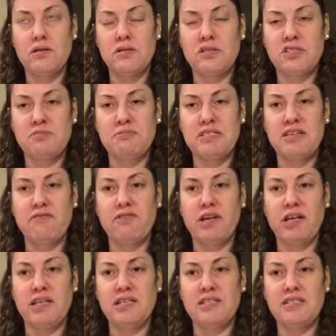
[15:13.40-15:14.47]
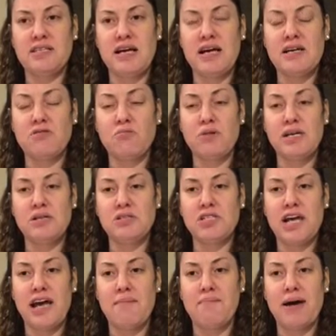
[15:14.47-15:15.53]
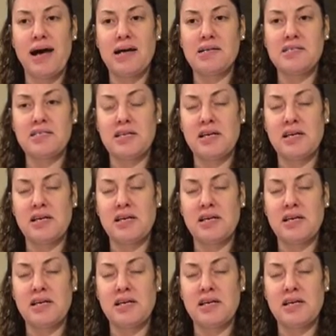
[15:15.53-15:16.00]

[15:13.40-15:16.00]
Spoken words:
specifically designed wheelchair bags.